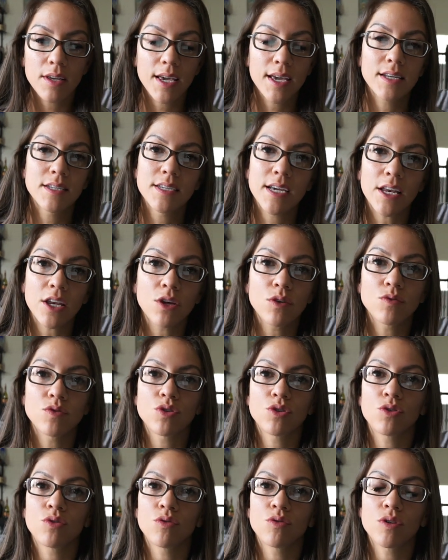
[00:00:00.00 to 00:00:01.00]
continue
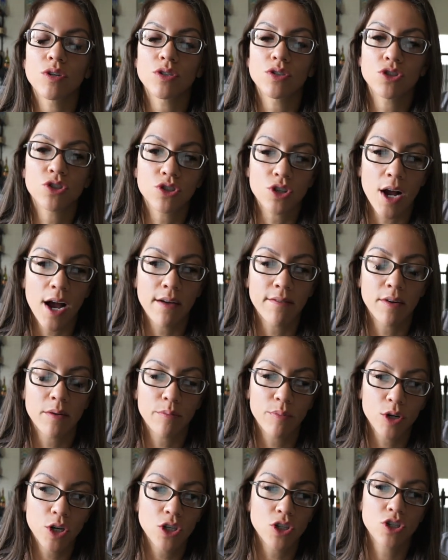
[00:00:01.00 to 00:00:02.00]
to strive
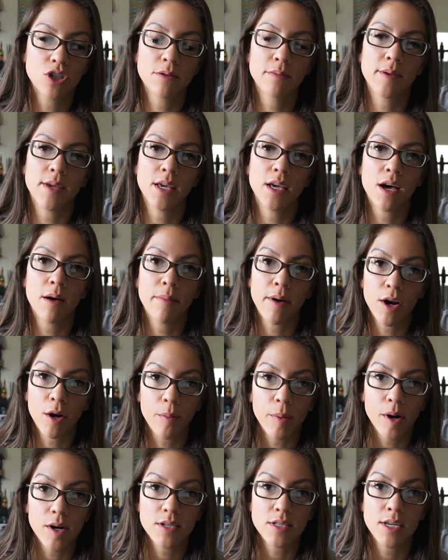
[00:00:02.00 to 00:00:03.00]
and push to be a better
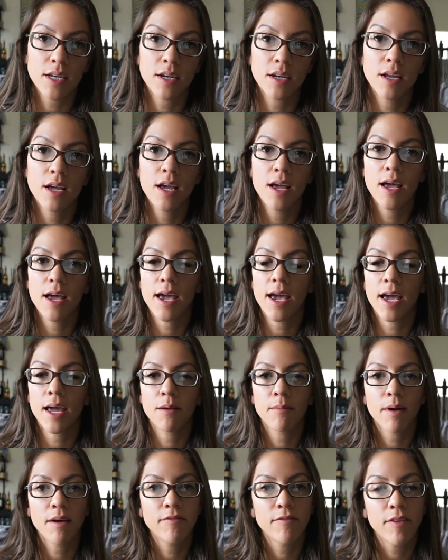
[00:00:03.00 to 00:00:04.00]
person. And my